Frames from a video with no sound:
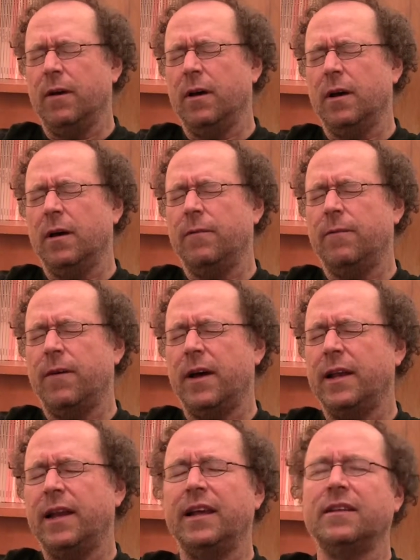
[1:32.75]
uh,
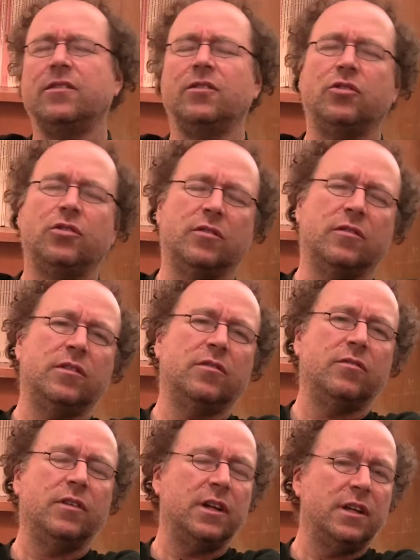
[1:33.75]
finance,
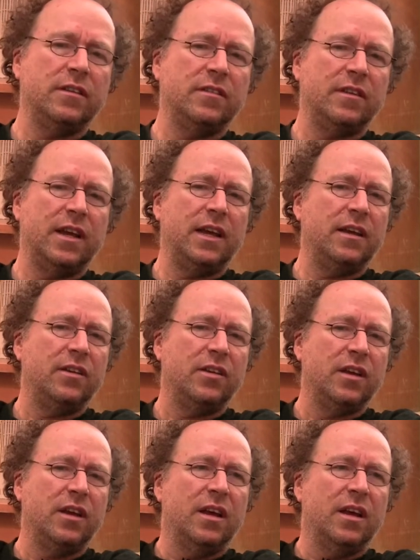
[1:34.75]
insurance, real estate,